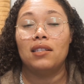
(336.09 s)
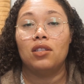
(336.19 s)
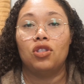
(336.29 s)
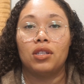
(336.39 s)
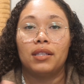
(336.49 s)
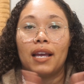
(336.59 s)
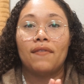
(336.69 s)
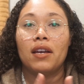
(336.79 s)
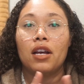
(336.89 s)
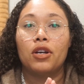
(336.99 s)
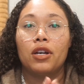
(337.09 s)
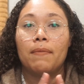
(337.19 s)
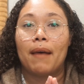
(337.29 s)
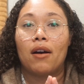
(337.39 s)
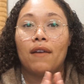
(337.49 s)
is just saving a good
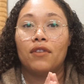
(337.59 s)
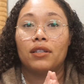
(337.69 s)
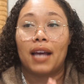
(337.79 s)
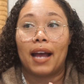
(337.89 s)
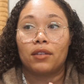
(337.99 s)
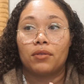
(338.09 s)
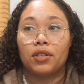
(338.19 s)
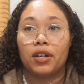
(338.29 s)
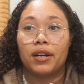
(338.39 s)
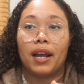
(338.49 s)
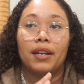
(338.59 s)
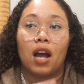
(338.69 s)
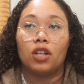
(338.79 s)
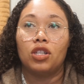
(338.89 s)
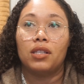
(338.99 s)
amount of your tax return and
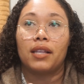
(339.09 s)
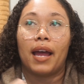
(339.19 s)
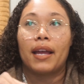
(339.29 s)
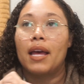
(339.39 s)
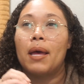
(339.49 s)
not just like